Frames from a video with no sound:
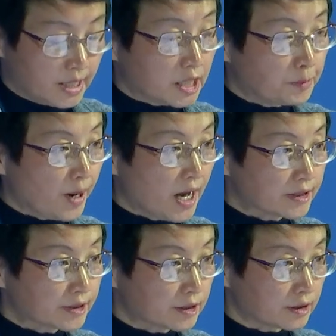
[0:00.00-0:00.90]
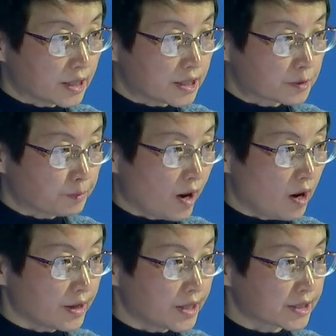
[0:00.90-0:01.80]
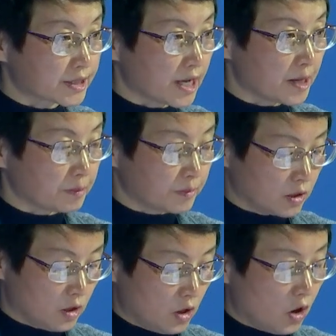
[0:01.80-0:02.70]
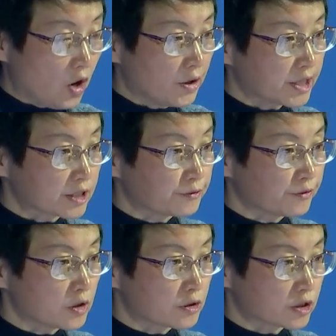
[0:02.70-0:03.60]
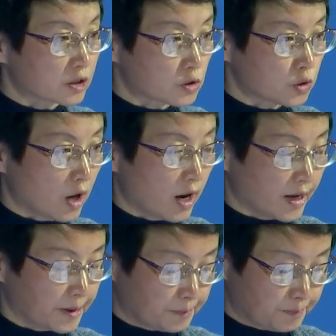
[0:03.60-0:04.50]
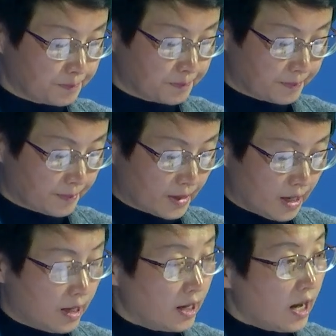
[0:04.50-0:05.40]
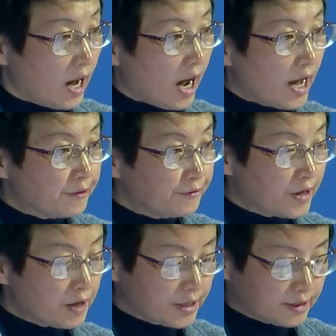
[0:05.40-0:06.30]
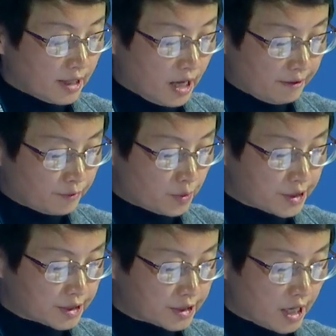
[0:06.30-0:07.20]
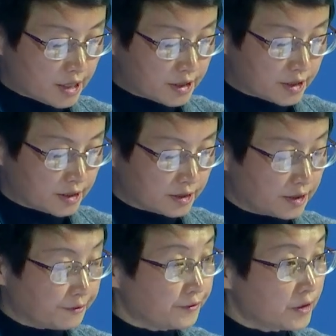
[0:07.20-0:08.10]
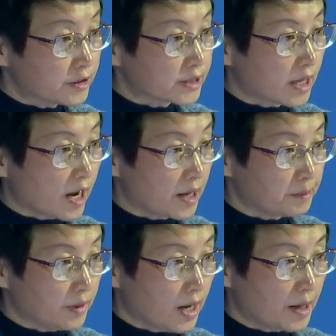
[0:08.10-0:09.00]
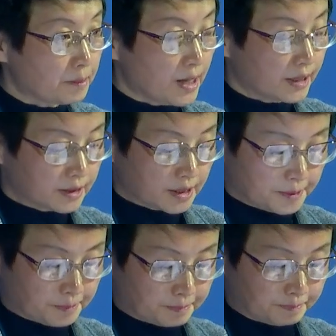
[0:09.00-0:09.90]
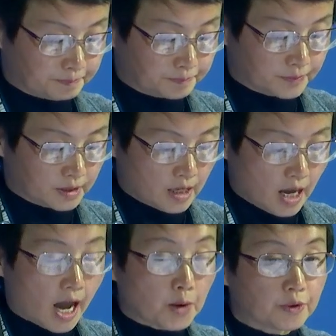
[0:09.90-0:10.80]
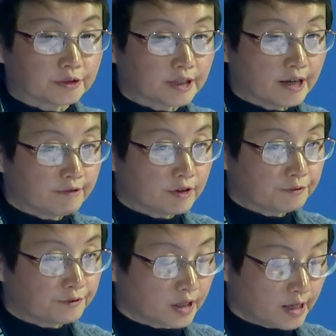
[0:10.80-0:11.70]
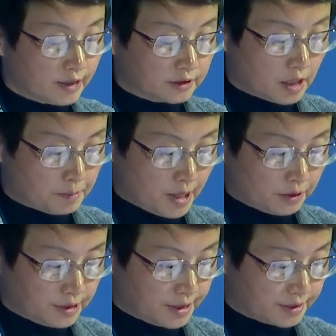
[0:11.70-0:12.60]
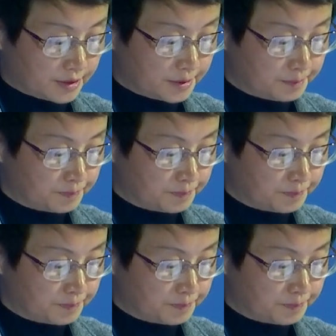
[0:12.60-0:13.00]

He passed his bar exam on his first try. I fell in love with Jiaxi the first time I met him. I will never forget about it.